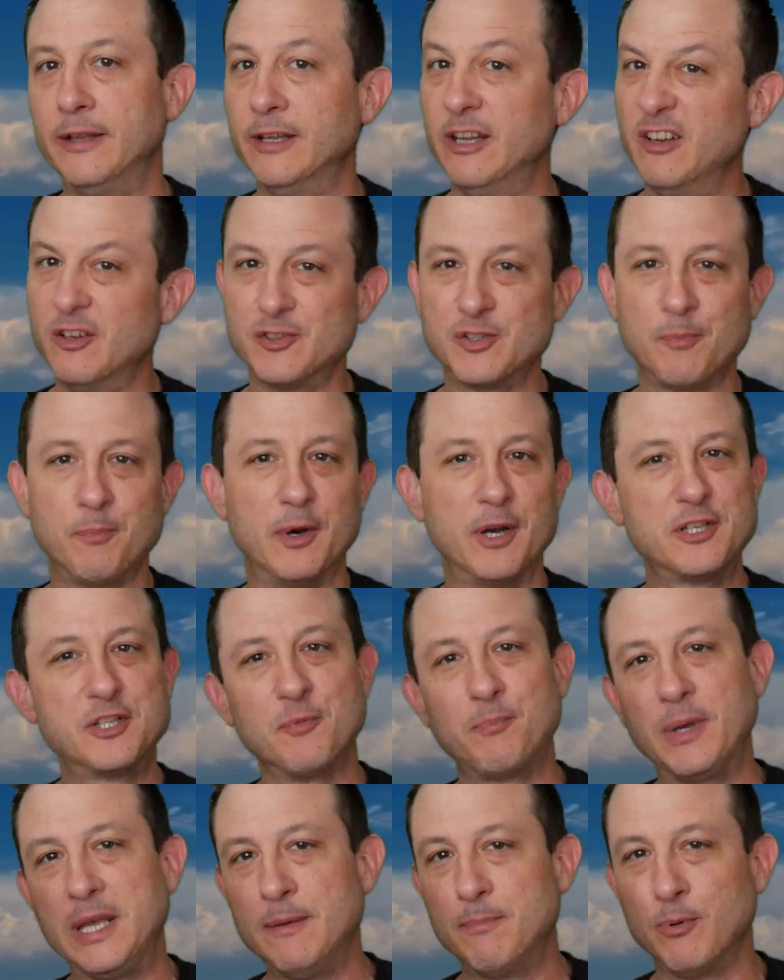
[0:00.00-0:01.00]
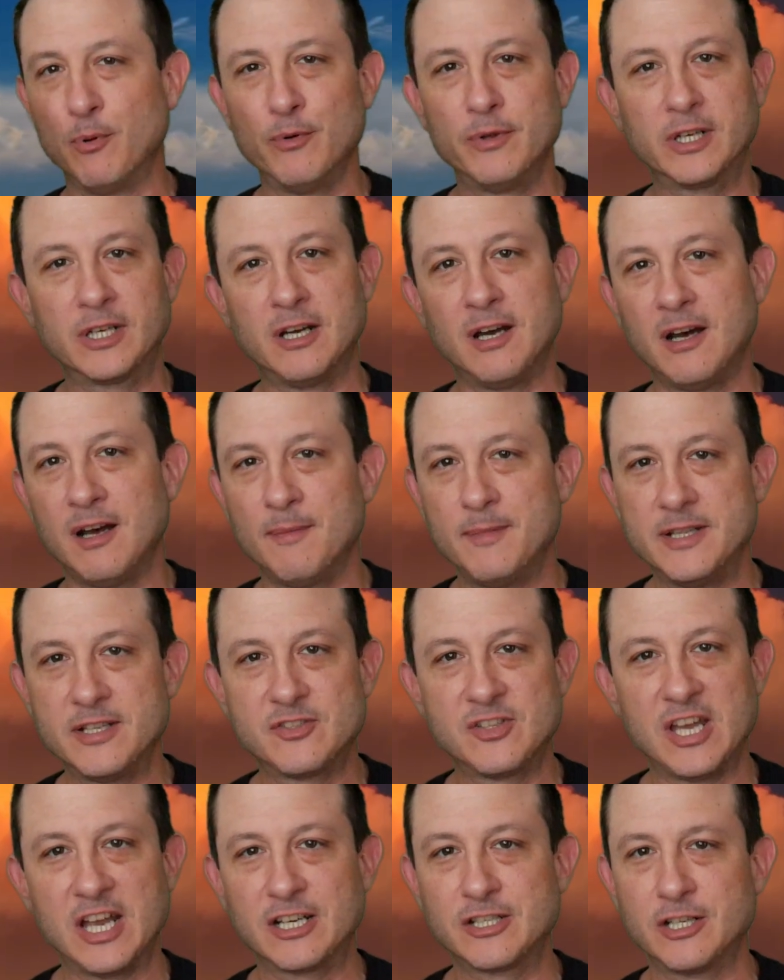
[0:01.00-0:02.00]
and then there was a bunch of people in the
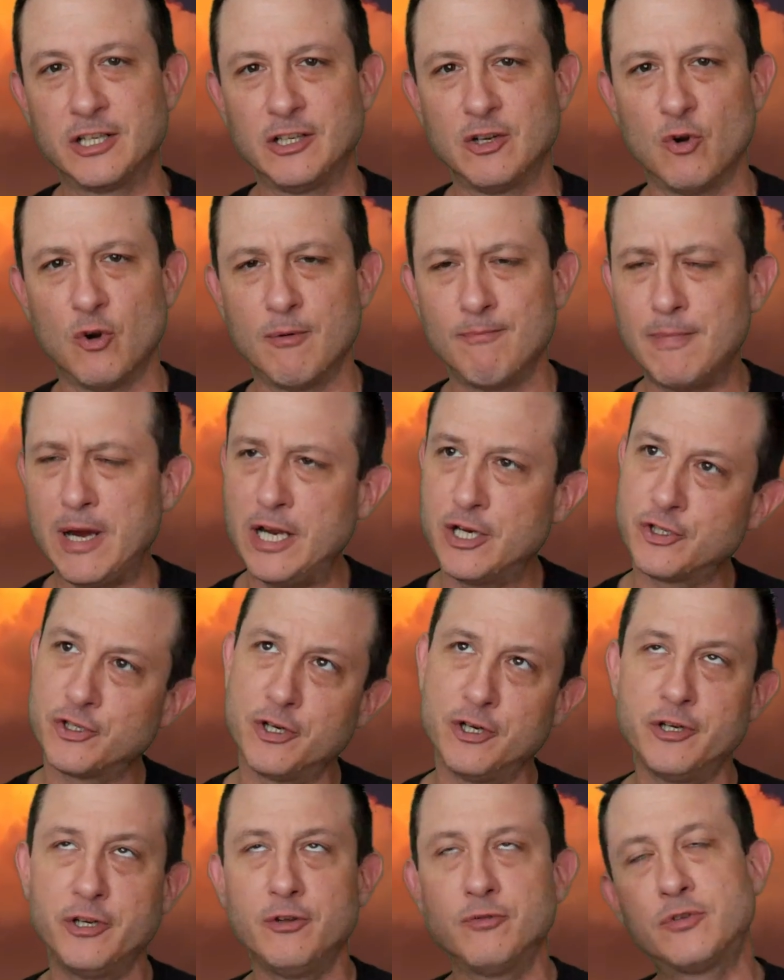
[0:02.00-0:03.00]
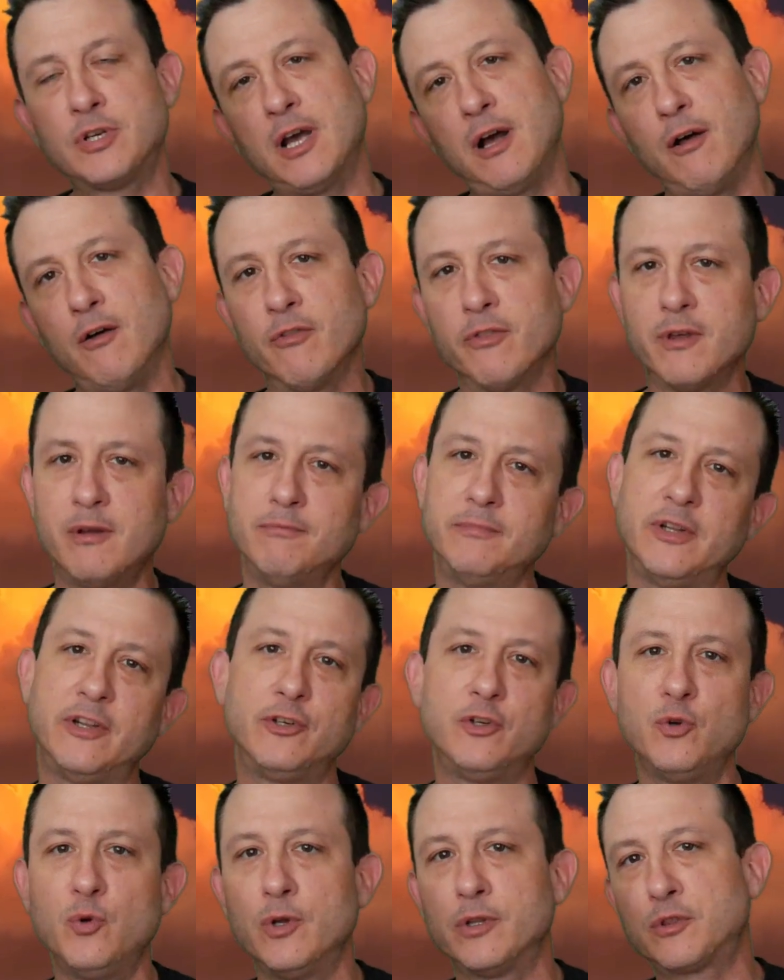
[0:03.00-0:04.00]
comment section going, make sure you tell them
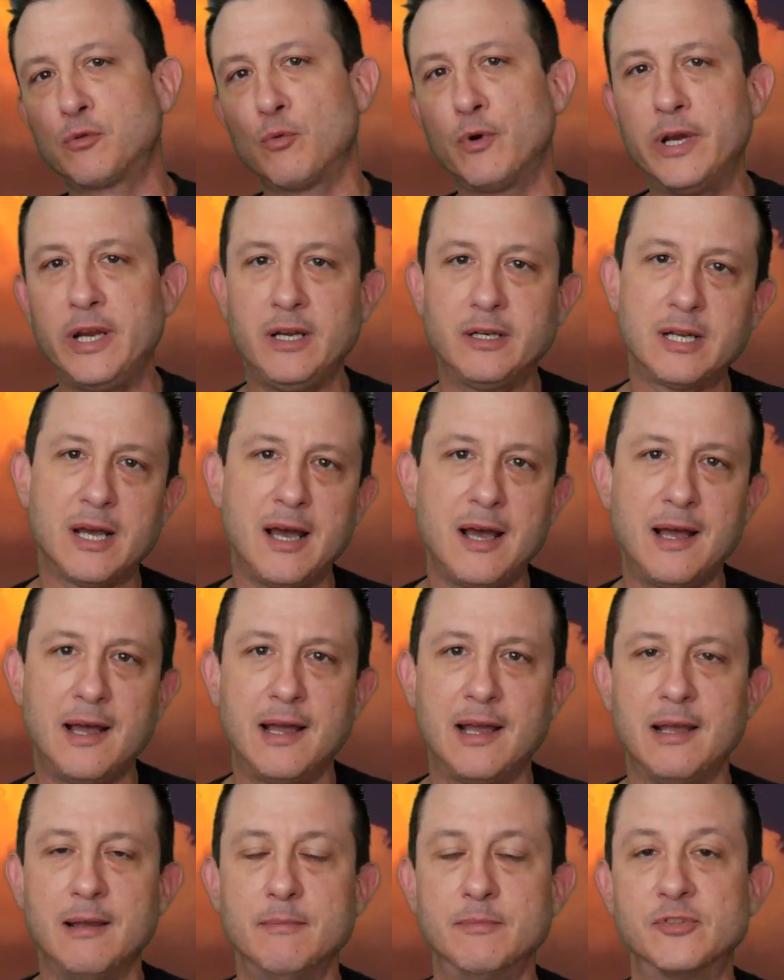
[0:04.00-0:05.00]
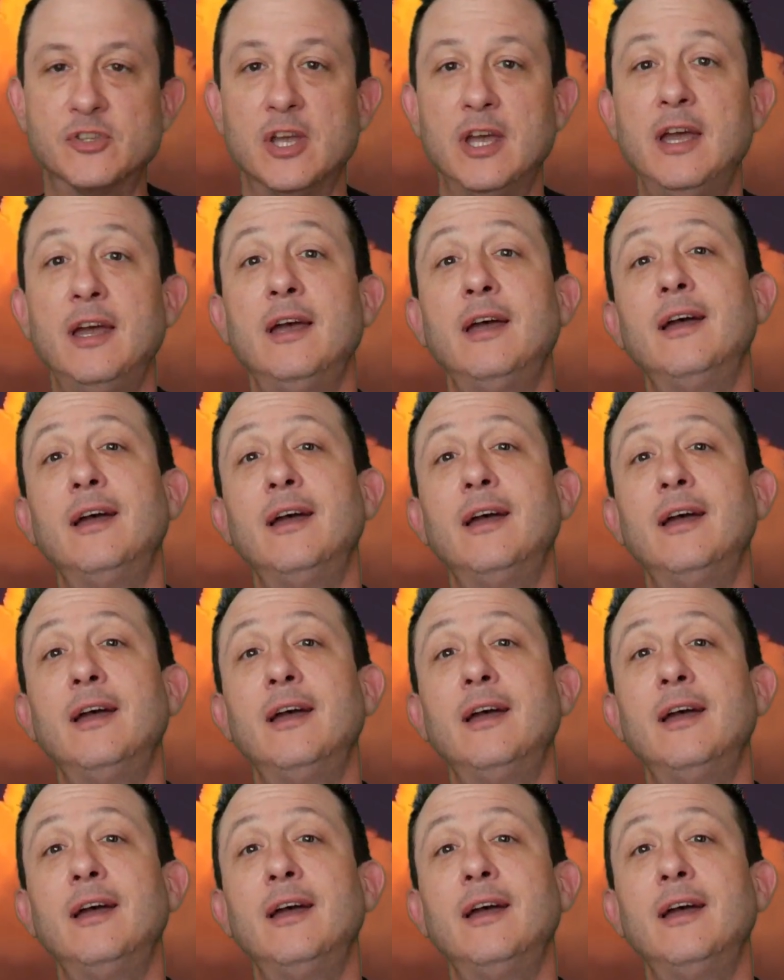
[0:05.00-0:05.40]
to do it three times.